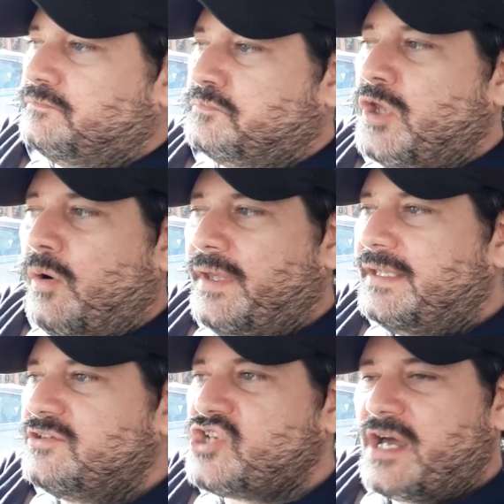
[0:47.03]

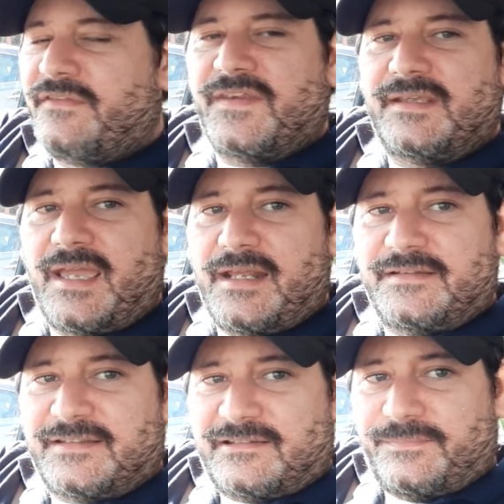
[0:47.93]
knowing Jonathan
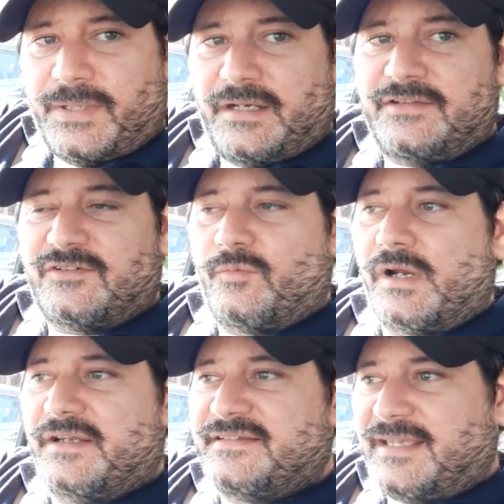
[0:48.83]
Gannon's experience and
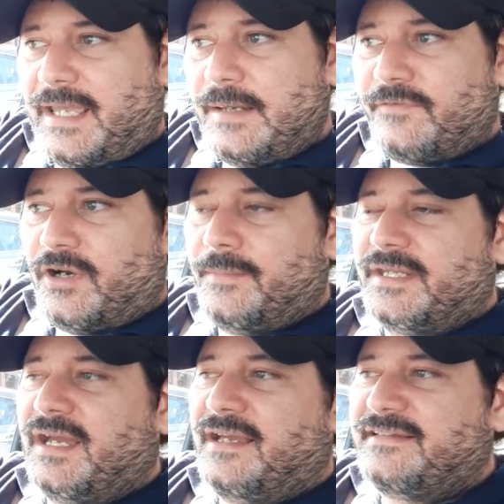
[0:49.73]
where he's came from
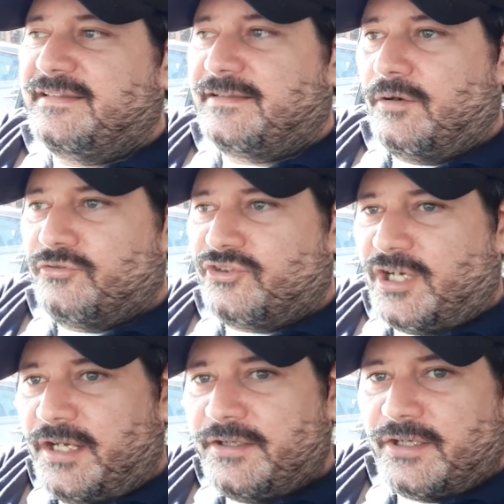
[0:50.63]
and the guys he's coached
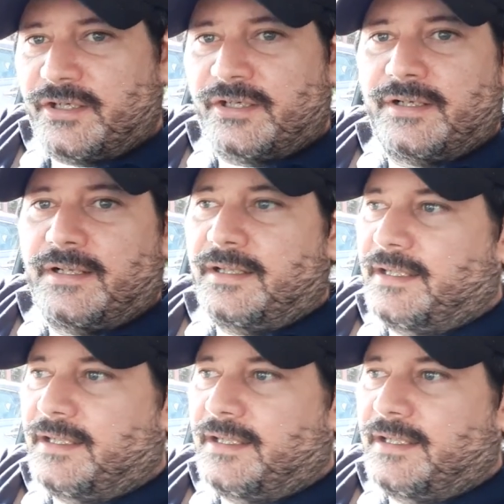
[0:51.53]
under